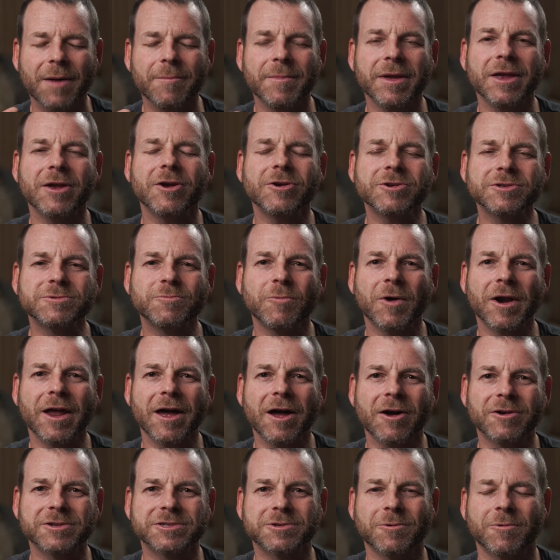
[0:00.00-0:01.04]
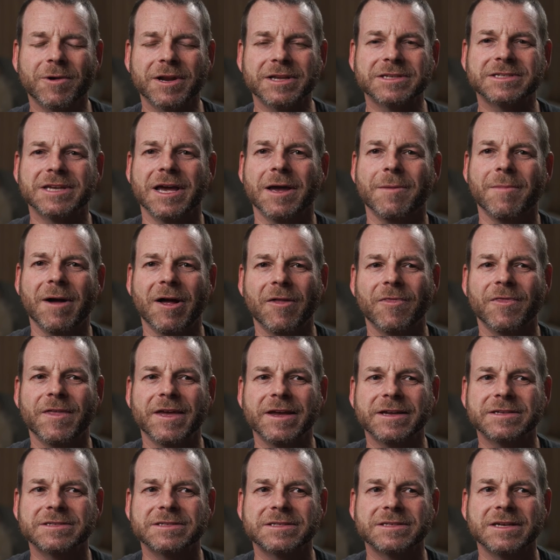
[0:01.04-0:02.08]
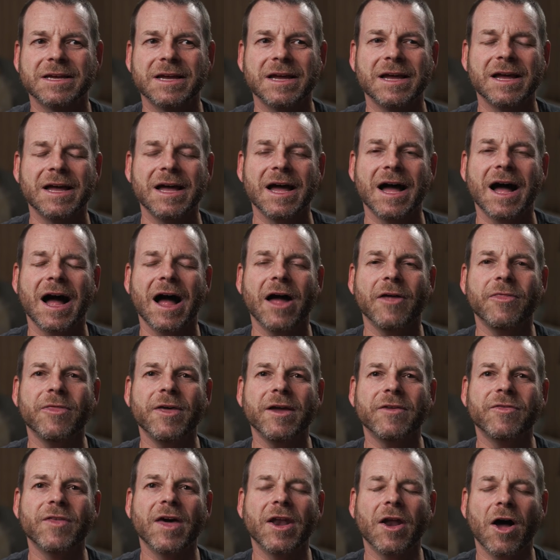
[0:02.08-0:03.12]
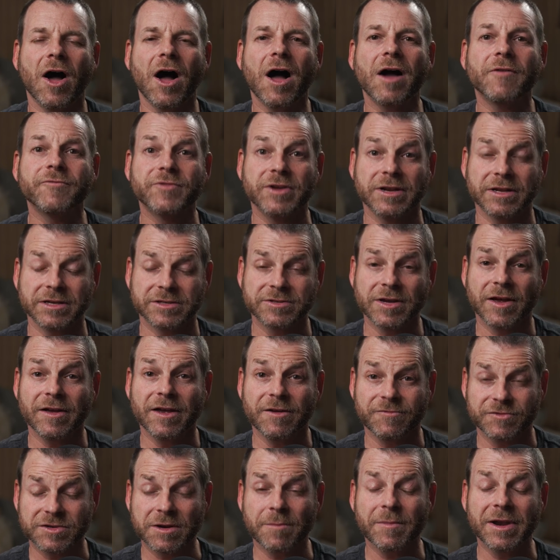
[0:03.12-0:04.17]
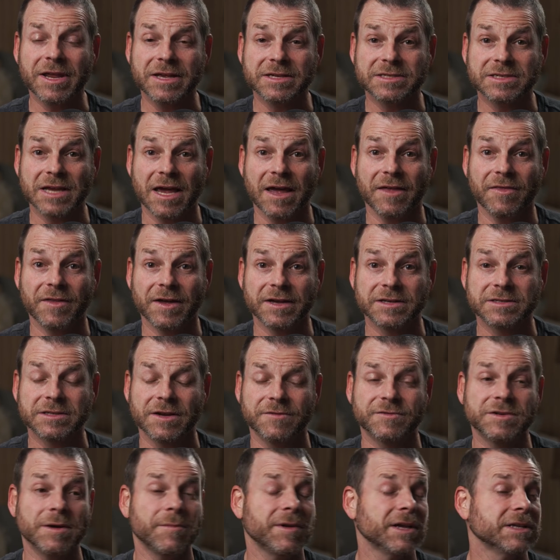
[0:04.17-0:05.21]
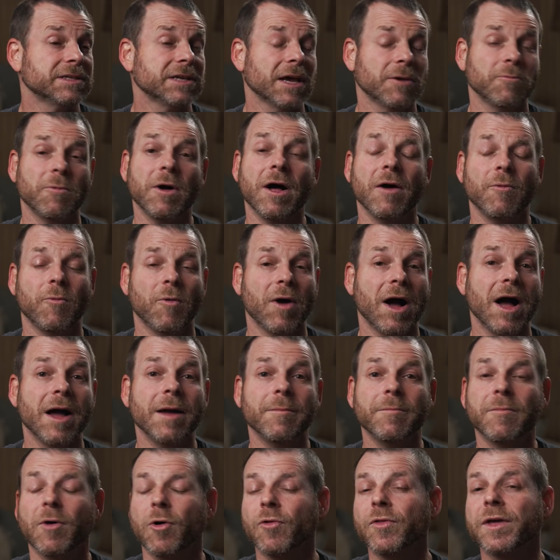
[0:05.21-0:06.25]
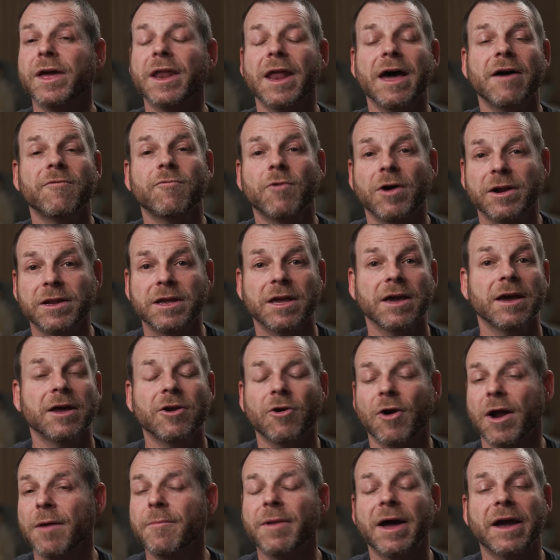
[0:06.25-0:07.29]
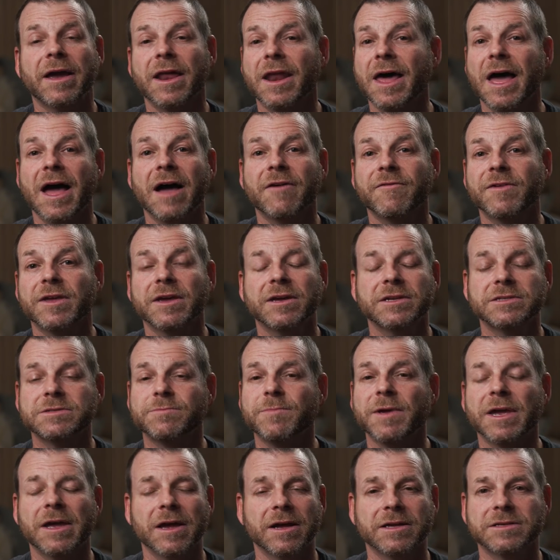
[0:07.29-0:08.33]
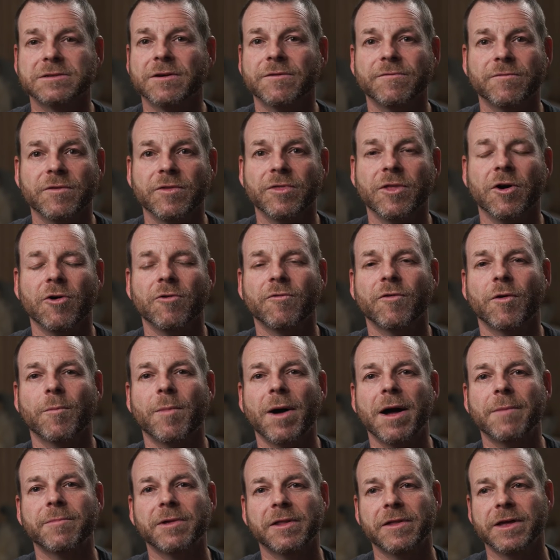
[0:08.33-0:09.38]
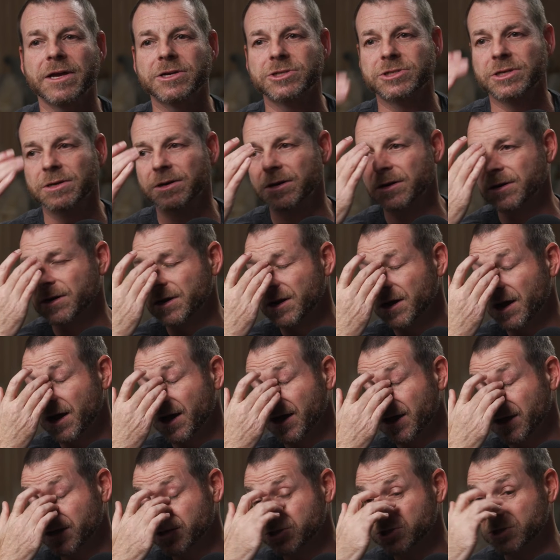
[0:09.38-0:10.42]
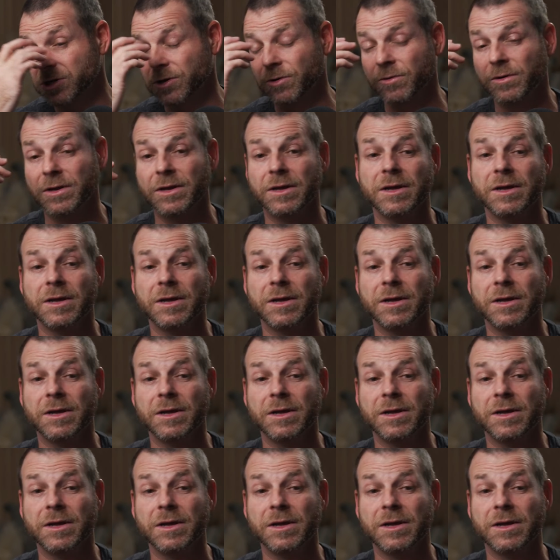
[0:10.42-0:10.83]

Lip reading: Here's what I also want to say about this. I think that often, if somebody is saying this, if somebody's saying, well, I'm only going to have one kid, or I'm not going to have kids because of the overpopulation issue,